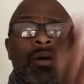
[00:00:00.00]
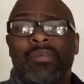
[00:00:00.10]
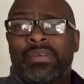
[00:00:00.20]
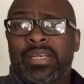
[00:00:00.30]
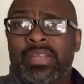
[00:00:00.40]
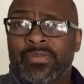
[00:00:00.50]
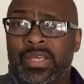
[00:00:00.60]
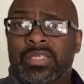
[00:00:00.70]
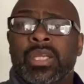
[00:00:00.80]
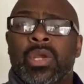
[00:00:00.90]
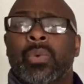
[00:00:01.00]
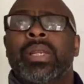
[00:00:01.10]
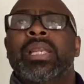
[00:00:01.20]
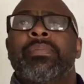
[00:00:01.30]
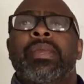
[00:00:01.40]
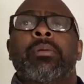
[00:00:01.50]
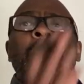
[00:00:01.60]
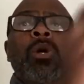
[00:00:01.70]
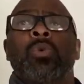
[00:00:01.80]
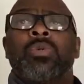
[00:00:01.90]
off the defense. We need to be able to
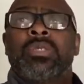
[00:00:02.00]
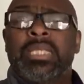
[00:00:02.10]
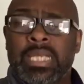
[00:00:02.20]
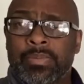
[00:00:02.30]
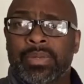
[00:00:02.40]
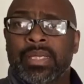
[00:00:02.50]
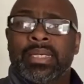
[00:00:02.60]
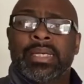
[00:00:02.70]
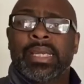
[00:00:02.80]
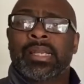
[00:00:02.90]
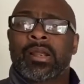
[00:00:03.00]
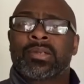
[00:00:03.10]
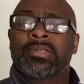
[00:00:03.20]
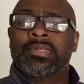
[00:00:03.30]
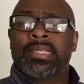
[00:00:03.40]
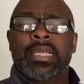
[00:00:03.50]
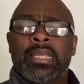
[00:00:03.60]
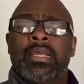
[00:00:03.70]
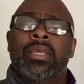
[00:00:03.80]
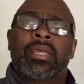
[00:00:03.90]
go deep. And our
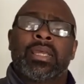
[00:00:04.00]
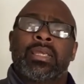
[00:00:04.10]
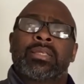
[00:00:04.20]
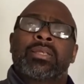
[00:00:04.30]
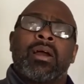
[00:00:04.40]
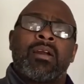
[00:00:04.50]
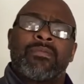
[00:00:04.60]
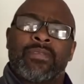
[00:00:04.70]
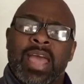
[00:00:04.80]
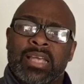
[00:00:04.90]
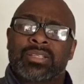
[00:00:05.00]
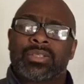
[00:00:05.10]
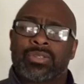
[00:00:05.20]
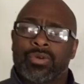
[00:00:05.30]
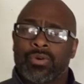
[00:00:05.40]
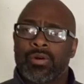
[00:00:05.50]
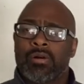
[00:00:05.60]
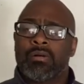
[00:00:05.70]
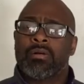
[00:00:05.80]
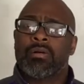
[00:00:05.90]
Z is our fastest
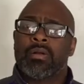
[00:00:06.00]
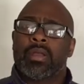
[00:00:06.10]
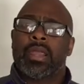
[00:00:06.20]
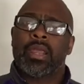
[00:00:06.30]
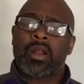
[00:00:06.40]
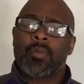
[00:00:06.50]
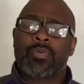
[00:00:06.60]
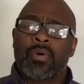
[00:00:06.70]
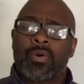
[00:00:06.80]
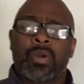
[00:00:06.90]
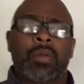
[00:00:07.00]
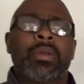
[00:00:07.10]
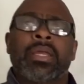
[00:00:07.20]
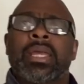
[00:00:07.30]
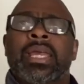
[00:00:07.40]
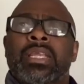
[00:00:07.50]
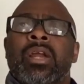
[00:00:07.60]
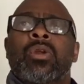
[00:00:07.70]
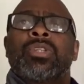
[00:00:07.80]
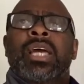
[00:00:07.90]
girl in our program, and
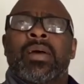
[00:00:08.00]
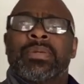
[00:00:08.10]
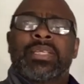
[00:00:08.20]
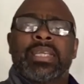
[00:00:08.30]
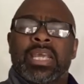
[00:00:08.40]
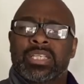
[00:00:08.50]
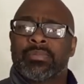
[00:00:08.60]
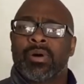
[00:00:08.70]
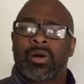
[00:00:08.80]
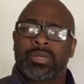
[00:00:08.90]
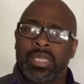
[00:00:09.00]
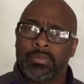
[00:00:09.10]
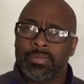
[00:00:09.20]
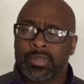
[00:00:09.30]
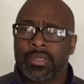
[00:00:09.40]
her job is to catch the ball deep.